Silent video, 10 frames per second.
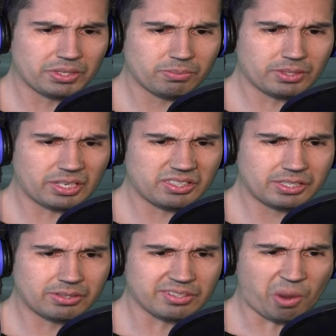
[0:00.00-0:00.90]
What what the
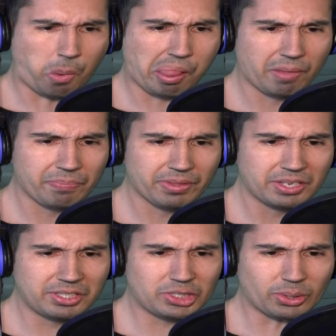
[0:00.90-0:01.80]
hell's he doing?
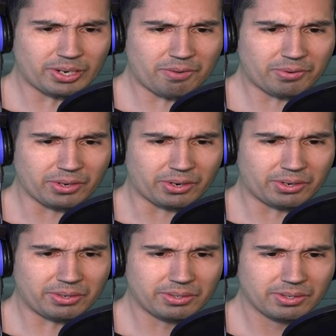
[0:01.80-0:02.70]
Is he showing up for the
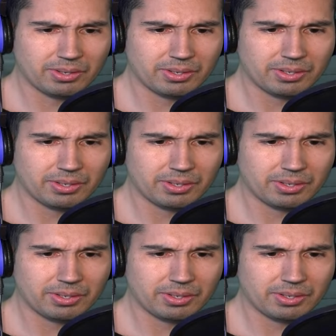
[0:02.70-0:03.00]
girl?